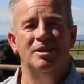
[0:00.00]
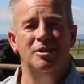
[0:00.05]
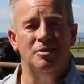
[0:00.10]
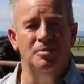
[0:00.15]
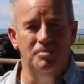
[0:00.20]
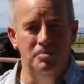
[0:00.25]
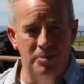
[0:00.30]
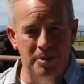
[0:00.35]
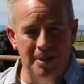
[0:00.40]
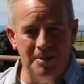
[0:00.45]

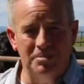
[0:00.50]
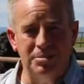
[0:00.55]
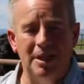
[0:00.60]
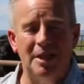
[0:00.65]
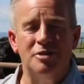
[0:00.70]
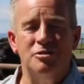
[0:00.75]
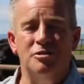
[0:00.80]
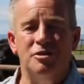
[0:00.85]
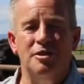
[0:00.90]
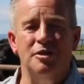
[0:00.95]
to bring
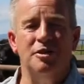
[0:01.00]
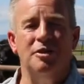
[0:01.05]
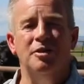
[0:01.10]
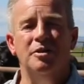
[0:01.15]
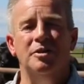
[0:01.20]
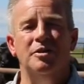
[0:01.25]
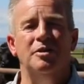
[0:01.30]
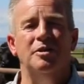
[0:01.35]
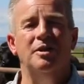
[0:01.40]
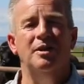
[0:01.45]
pleasure to
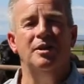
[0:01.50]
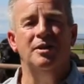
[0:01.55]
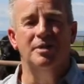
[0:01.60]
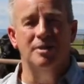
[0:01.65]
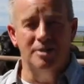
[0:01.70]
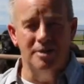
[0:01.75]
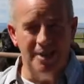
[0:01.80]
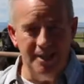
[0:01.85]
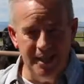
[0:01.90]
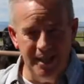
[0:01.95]
her,
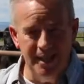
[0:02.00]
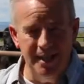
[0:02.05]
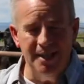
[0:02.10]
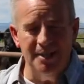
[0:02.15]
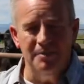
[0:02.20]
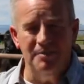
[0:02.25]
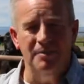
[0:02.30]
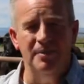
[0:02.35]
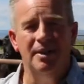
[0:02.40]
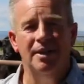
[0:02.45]
to
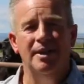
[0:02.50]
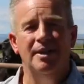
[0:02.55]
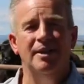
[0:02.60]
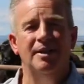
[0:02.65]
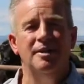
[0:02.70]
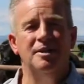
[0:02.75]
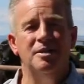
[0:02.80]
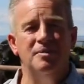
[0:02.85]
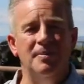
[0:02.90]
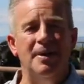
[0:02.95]
him,
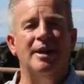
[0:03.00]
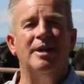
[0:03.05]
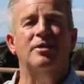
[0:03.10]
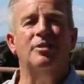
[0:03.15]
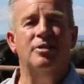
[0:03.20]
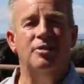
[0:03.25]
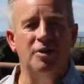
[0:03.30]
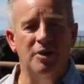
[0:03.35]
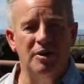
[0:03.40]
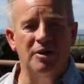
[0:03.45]
to make
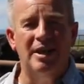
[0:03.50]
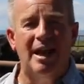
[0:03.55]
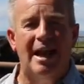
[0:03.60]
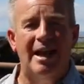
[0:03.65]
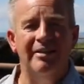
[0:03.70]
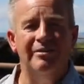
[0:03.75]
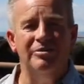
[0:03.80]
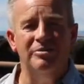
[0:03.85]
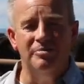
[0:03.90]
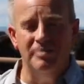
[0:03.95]
their
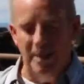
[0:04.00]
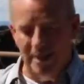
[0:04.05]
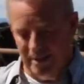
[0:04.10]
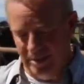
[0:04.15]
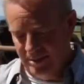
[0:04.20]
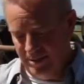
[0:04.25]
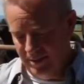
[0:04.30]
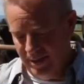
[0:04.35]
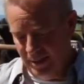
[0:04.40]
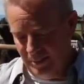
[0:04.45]
life better.